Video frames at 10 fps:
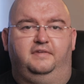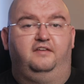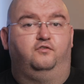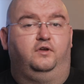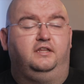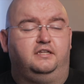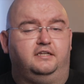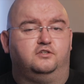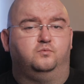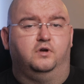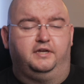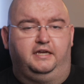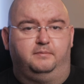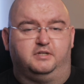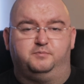If your internet is
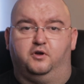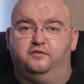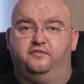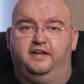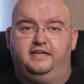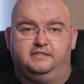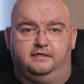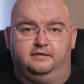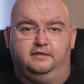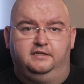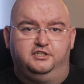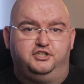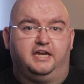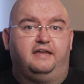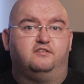working but Spotify isn't,
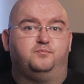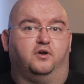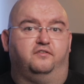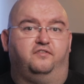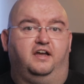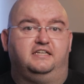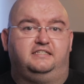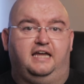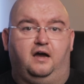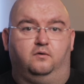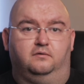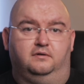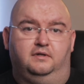check if Spotify is down.